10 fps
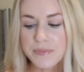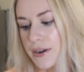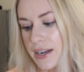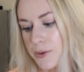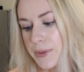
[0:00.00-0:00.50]

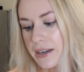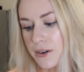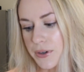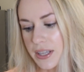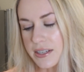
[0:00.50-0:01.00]
But I don't plan on
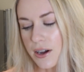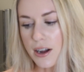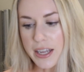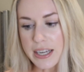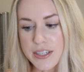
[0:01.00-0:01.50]
really
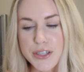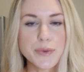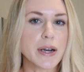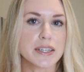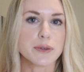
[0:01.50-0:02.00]
talking too
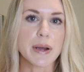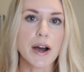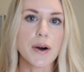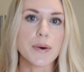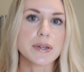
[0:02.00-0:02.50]
much
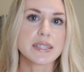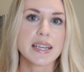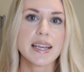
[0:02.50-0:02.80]
about